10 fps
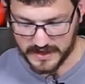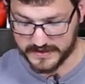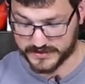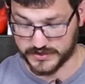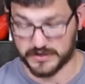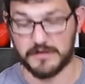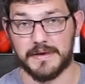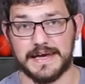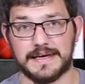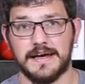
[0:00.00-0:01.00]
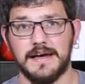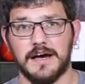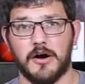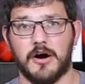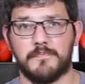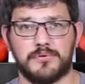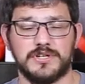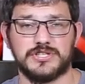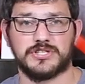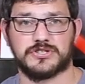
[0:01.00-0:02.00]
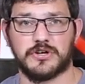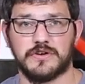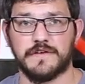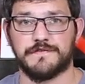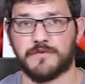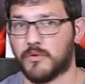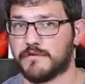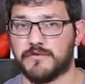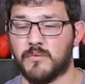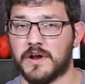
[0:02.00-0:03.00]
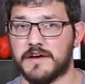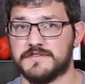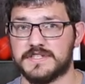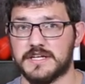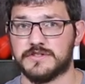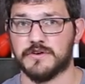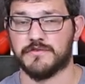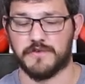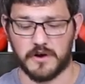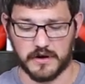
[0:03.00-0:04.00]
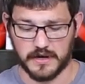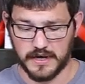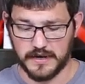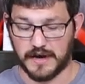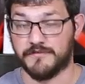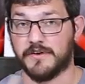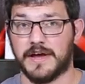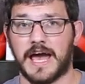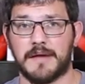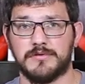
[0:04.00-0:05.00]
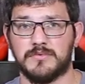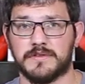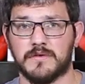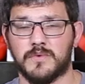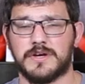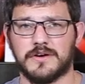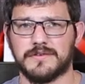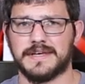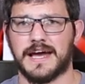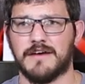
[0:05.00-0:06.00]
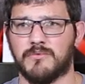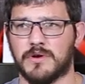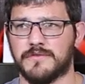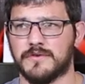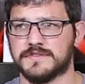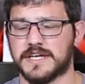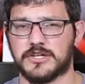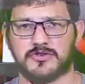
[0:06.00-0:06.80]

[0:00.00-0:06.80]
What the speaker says: This is gonna make a pretty sturdy fort from what I've seen so far. I'm very happy with it. We currently have one of those like